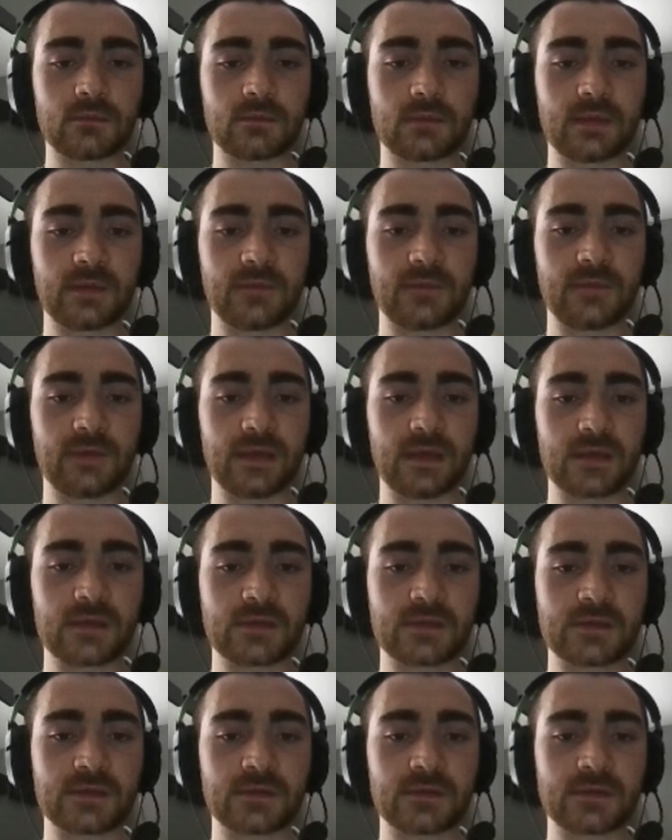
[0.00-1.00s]
If he
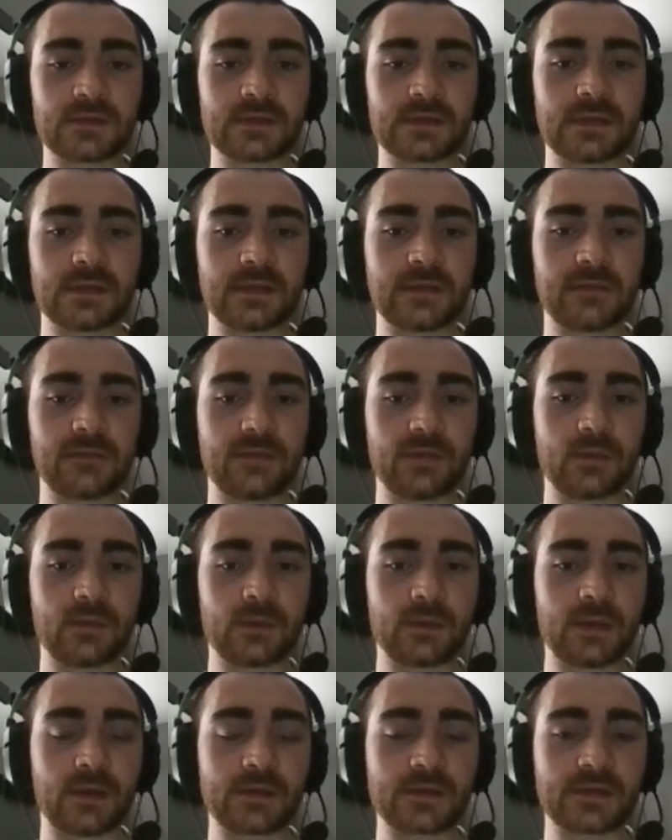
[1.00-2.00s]
inserts, he'd need to fit him
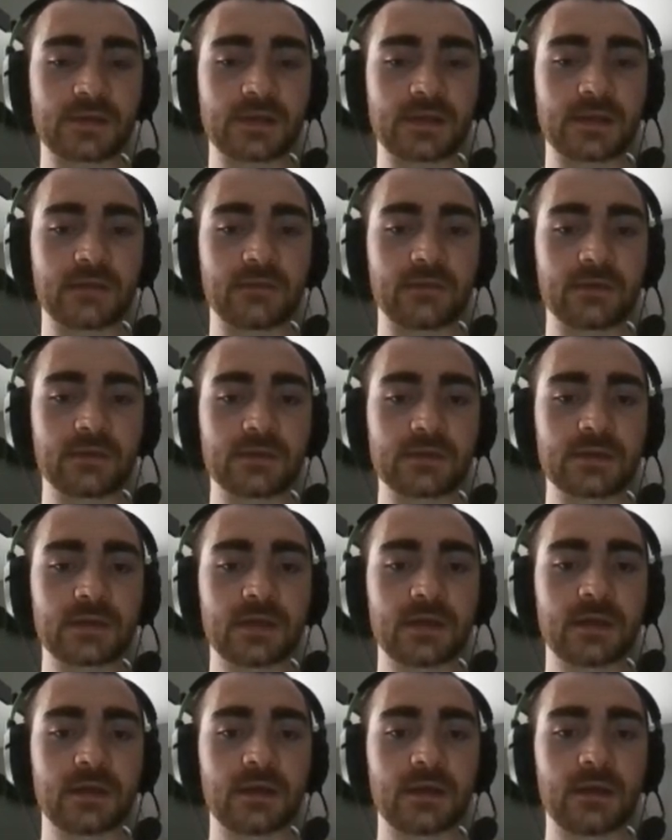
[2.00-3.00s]
with outside leverage.
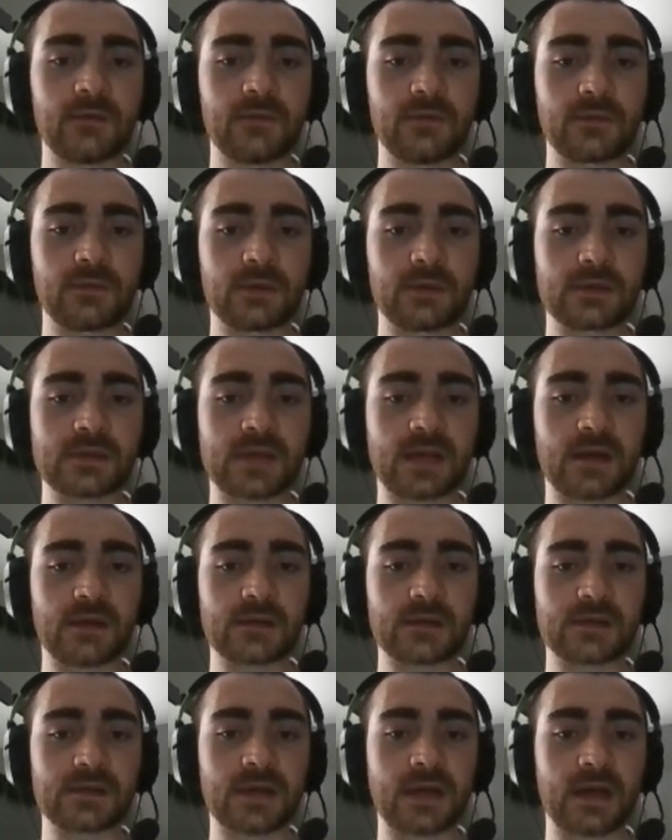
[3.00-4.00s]
If he runs
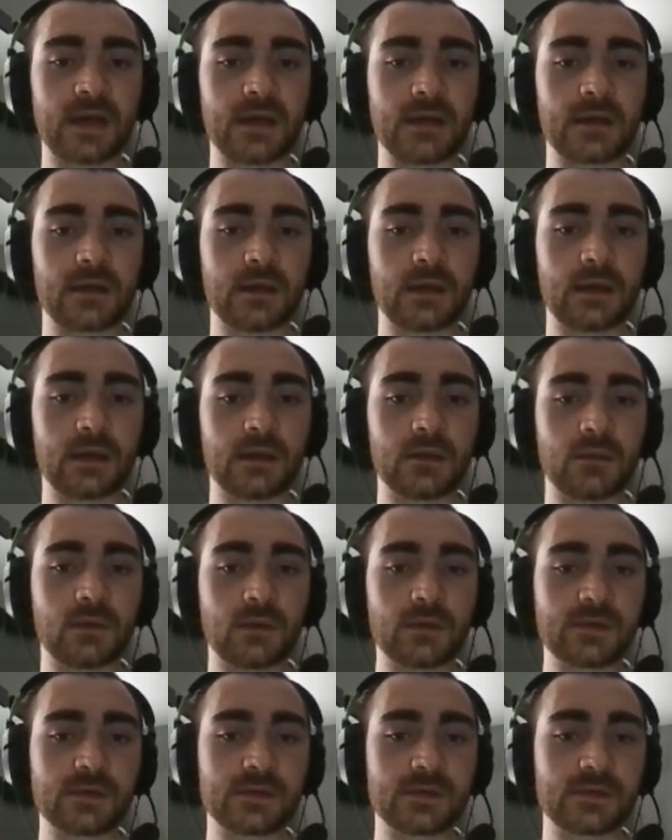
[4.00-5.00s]
outside and
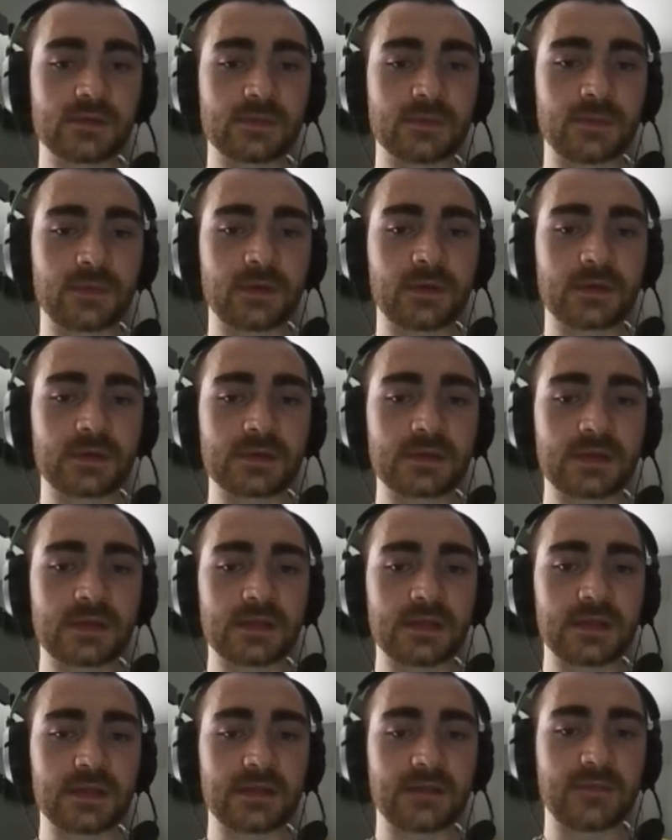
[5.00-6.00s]
Nwosu spills, he'd
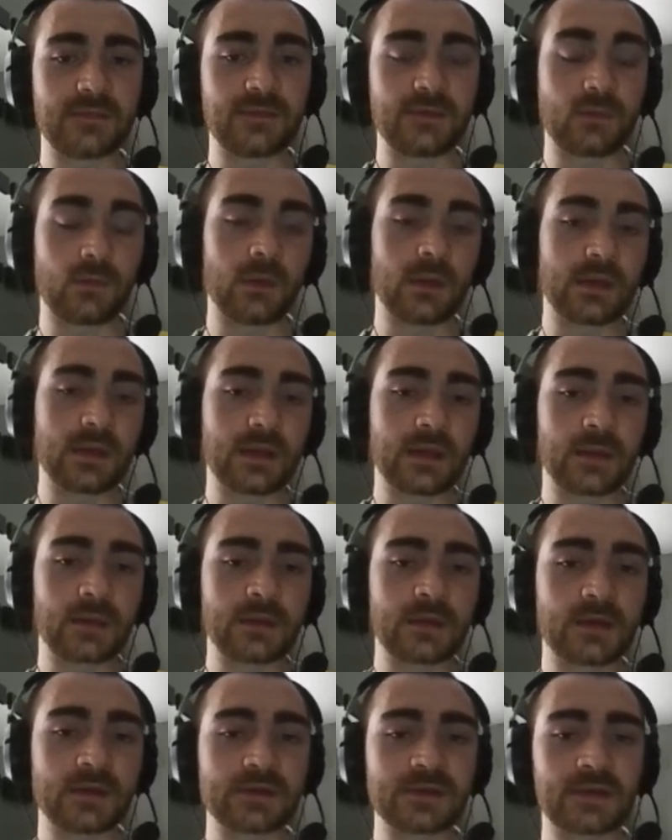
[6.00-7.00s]
need to fit well again
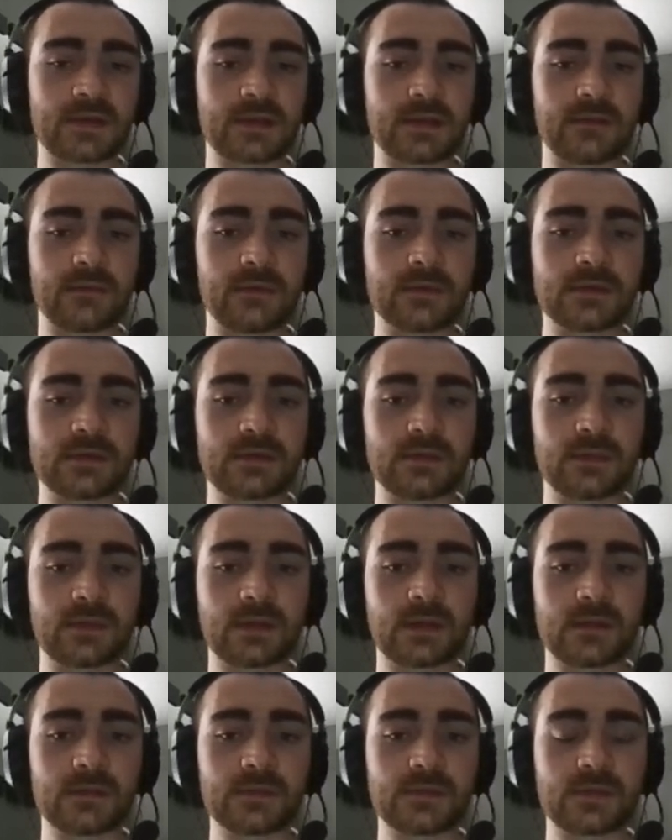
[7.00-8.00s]
with outside leverage. He
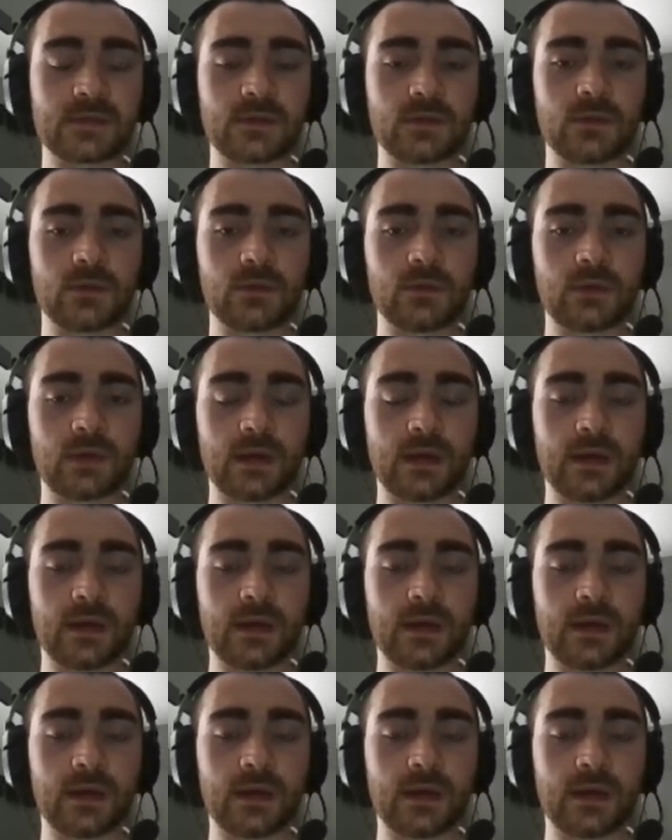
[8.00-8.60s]
becomes the new